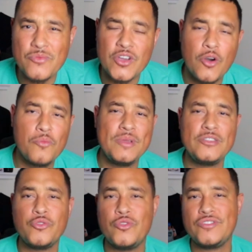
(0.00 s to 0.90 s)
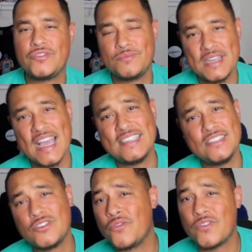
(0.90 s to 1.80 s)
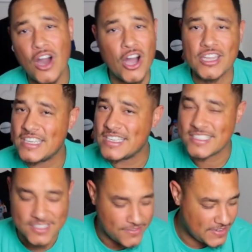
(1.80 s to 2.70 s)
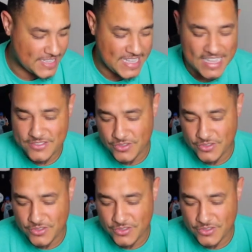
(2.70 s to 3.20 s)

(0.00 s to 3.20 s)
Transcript: we're gonna be doing some nice little vlogging and stuff like that.